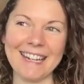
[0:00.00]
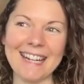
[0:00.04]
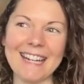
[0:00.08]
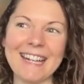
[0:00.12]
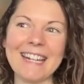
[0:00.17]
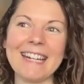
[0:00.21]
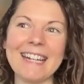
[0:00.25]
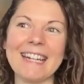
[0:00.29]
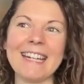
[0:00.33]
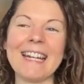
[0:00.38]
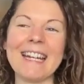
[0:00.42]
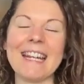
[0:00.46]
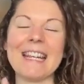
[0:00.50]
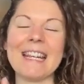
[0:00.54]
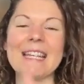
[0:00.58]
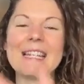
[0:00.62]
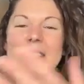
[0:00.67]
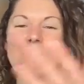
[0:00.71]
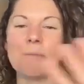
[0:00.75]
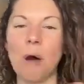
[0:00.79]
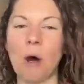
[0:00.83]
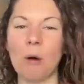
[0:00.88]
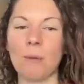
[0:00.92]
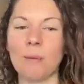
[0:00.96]
in
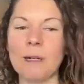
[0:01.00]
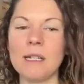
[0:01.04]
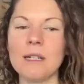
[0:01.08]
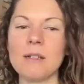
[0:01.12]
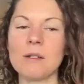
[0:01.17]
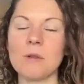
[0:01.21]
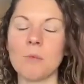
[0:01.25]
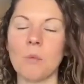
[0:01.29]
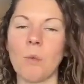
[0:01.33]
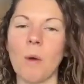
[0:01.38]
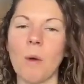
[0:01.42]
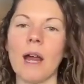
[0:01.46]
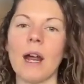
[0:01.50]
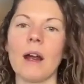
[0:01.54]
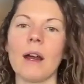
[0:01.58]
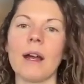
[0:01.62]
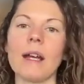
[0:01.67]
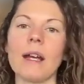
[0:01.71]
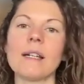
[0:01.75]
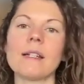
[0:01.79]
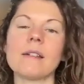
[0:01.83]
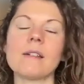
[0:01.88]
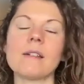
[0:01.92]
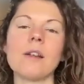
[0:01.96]
these moments
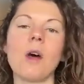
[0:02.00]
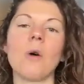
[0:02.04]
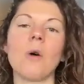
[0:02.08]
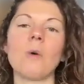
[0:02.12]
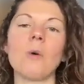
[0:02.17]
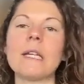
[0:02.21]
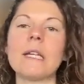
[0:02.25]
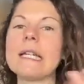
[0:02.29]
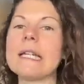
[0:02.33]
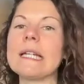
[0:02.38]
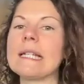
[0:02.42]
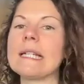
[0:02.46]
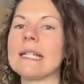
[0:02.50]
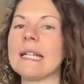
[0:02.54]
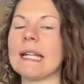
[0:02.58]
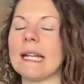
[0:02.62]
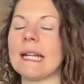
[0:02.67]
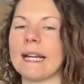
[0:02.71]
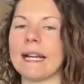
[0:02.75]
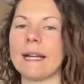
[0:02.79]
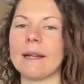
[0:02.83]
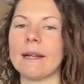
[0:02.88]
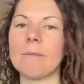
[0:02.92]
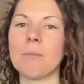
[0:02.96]
where it's so easy
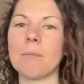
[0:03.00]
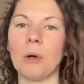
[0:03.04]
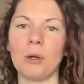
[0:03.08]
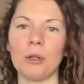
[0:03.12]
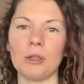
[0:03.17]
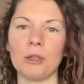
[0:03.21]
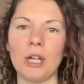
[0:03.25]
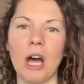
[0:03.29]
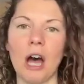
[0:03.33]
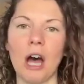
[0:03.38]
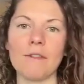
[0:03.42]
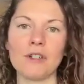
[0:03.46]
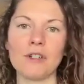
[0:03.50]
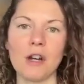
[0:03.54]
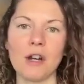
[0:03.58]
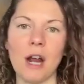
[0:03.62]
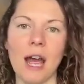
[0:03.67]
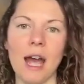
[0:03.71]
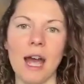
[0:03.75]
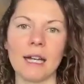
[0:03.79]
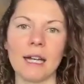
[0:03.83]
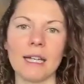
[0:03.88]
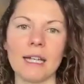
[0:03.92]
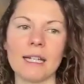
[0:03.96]
to get pulled off
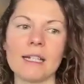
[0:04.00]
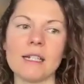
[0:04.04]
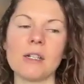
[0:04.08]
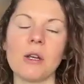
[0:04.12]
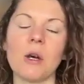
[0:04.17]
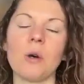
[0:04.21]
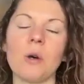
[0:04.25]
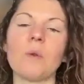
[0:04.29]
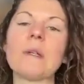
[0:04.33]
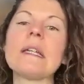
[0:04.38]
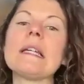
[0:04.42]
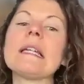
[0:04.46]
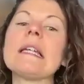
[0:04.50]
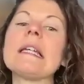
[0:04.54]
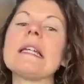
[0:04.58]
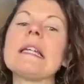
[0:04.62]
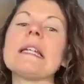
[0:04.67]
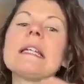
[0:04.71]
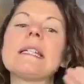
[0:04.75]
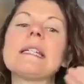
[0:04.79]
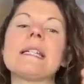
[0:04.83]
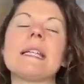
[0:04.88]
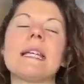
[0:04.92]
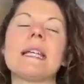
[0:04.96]
track. It's so
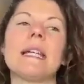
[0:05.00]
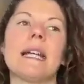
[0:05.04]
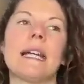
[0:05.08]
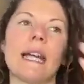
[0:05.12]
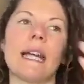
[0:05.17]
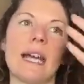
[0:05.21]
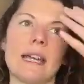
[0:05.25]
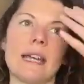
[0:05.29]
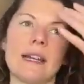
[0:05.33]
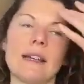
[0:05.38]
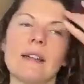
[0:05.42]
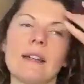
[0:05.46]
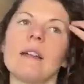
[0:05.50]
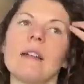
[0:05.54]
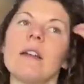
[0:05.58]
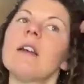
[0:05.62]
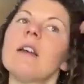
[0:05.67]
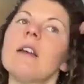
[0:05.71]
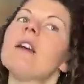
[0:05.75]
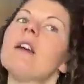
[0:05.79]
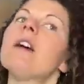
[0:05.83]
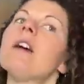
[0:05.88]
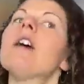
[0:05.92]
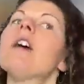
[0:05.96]
easy to get
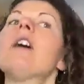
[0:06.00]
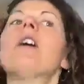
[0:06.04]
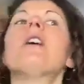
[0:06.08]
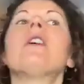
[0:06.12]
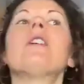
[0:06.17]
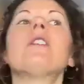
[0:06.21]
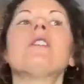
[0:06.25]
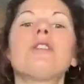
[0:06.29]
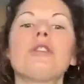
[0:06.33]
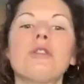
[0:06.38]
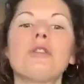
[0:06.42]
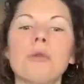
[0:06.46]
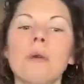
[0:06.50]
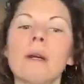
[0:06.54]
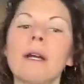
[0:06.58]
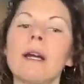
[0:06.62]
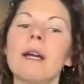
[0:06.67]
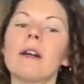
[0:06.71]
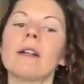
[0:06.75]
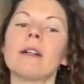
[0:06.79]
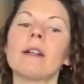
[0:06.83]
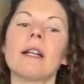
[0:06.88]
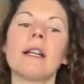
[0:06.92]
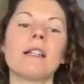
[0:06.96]

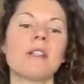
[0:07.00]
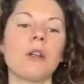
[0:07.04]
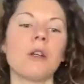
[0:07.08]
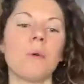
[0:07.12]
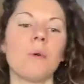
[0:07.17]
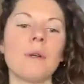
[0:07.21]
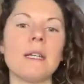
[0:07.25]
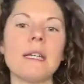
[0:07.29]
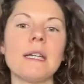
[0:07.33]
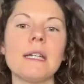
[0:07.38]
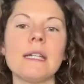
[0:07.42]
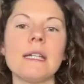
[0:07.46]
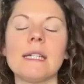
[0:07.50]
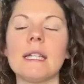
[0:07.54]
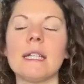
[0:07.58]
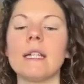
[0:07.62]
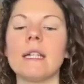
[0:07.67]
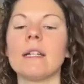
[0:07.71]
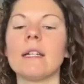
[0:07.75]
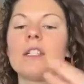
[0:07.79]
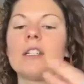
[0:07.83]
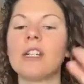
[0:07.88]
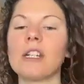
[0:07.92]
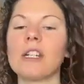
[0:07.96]
triggered. It's so
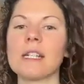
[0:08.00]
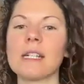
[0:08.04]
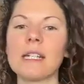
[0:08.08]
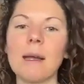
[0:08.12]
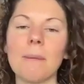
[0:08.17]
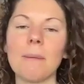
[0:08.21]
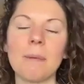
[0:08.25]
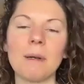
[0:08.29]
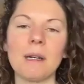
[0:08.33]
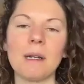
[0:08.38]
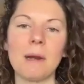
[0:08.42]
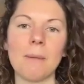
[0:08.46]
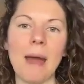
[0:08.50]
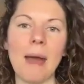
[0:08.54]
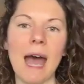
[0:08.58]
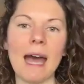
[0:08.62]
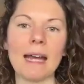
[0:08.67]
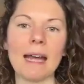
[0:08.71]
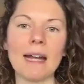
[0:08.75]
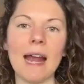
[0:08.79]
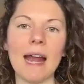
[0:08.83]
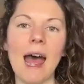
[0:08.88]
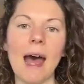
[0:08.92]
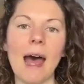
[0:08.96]
easy to just slip into
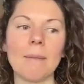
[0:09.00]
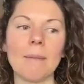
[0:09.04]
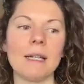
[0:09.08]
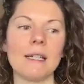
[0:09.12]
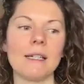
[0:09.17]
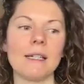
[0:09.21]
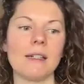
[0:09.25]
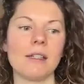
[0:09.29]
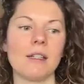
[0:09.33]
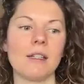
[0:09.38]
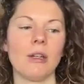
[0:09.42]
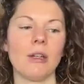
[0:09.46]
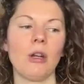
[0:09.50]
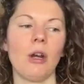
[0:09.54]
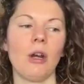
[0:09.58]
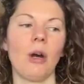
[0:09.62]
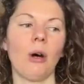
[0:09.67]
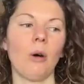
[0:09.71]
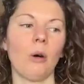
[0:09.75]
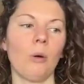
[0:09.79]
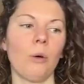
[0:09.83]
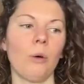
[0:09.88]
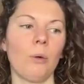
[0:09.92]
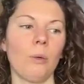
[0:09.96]
bad habits.
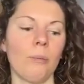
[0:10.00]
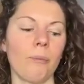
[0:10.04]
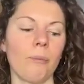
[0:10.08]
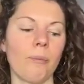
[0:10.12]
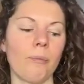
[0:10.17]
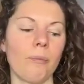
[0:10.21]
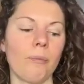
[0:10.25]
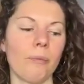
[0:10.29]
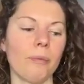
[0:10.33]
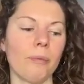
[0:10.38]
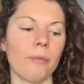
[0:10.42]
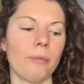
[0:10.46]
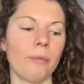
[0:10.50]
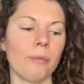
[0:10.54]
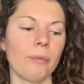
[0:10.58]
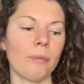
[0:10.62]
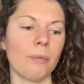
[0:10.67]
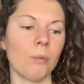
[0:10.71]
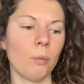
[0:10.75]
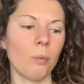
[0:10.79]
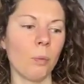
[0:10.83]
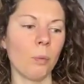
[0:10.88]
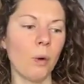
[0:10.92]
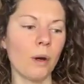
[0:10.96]

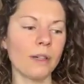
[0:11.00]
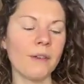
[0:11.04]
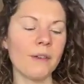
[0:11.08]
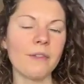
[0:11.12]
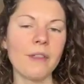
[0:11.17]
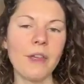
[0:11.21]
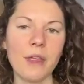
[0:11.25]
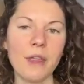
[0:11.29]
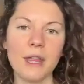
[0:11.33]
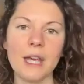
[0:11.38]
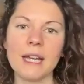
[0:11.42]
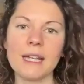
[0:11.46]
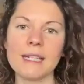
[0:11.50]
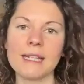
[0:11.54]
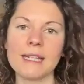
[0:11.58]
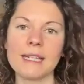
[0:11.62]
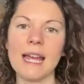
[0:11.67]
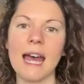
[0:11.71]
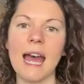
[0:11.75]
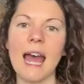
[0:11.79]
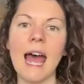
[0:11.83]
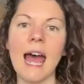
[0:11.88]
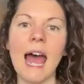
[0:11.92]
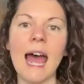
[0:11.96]
One of the things
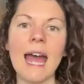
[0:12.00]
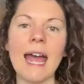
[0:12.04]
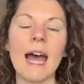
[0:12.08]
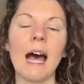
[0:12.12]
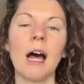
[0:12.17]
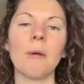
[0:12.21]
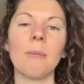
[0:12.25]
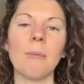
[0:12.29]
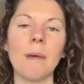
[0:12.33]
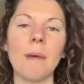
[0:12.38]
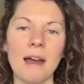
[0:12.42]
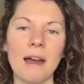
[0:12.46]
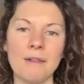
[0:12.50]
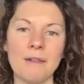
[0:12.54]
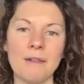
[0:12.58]
that I help